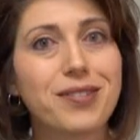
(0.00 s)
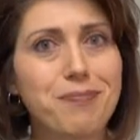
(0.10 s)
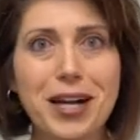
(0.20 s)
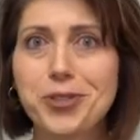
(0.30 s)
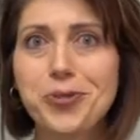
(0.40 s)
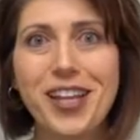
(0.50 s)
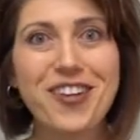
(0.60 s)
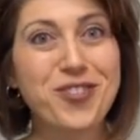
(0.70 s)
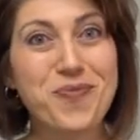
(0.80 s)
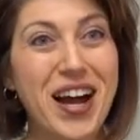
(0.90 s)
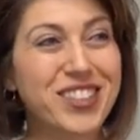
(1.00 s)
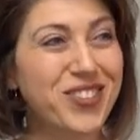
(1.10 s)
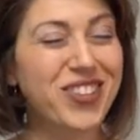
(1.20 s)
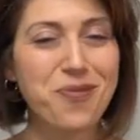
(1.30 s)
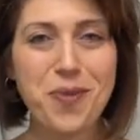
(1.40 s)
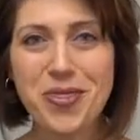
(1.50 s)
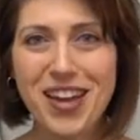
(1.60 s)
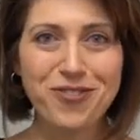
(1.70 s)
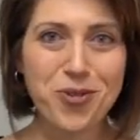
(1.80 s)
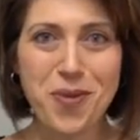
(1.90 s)
module after module or month
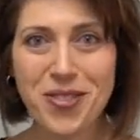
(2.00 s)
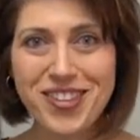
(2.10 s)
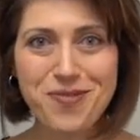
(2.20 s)
after month,